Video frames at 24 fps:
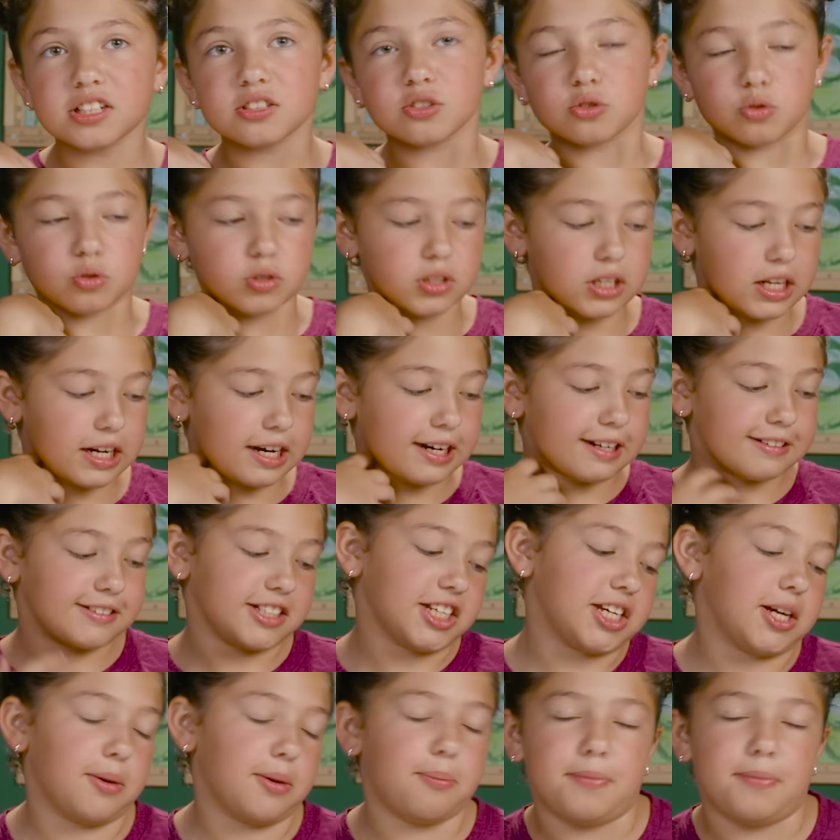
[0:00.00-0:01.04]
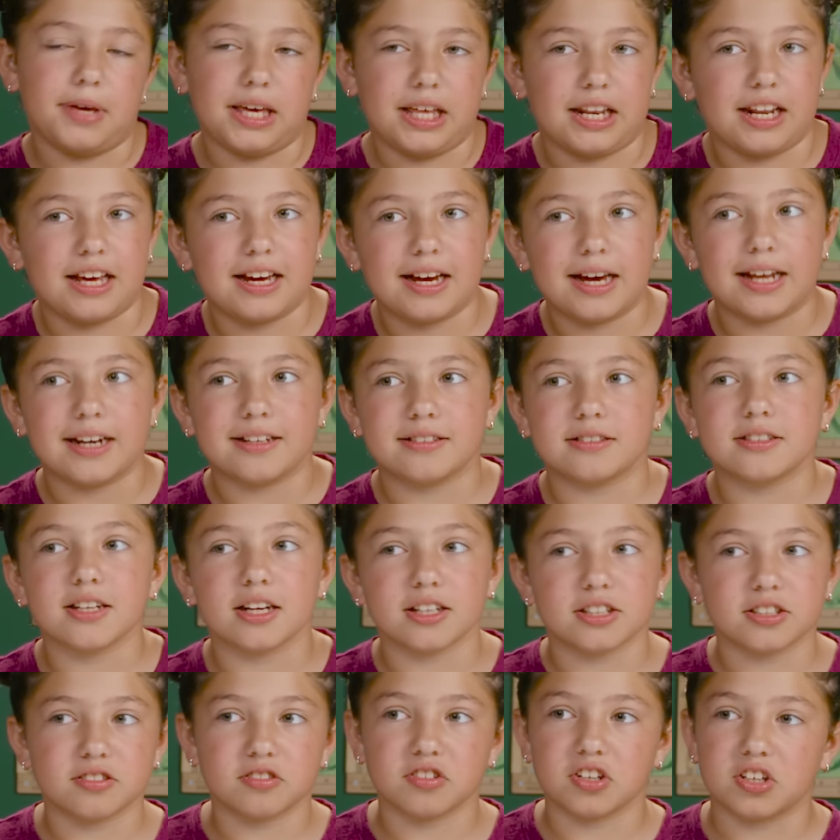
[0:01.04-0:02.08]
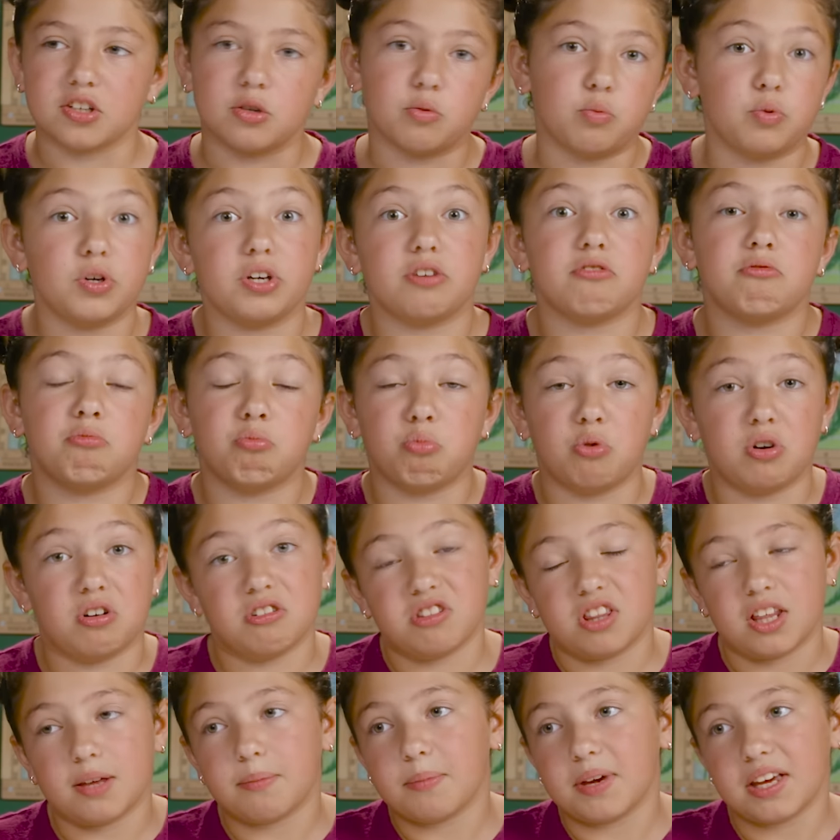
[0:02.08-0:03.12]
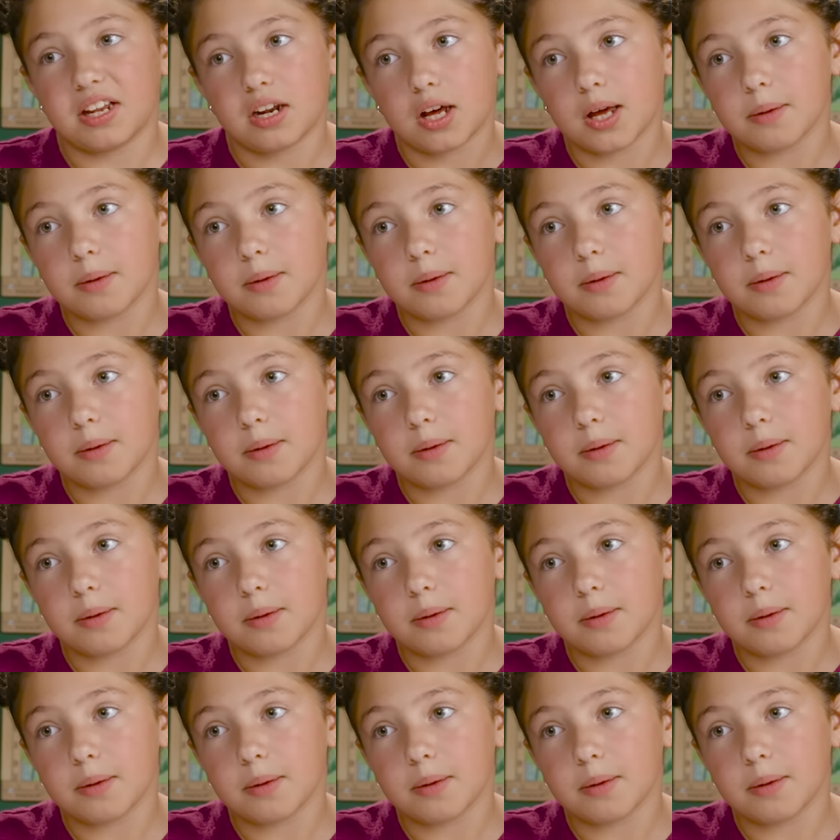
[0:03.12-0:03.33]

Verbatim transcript: that's cool that it has like a meaning and it's not just like a weird word they made